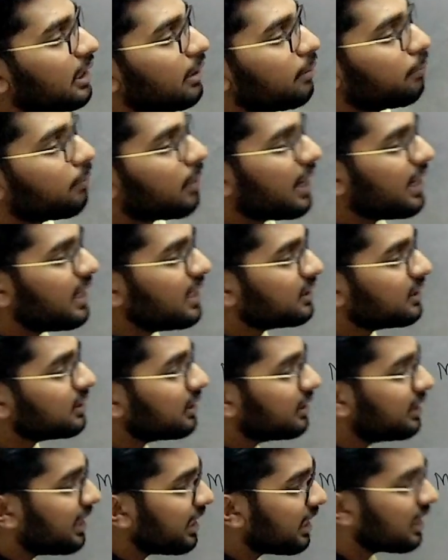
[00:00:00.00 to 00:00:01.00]
in mice
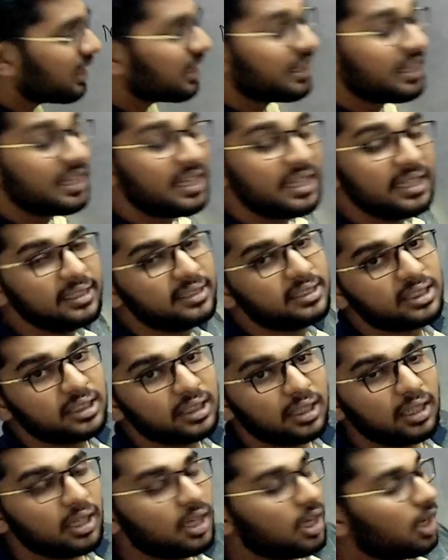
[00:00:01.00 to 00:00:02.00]
decreased.
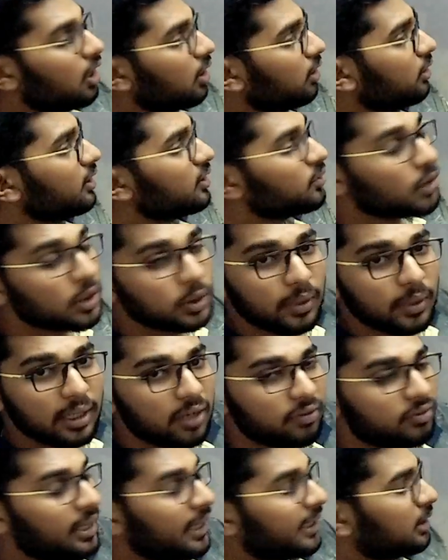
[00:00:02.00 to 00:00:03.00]
This was one of the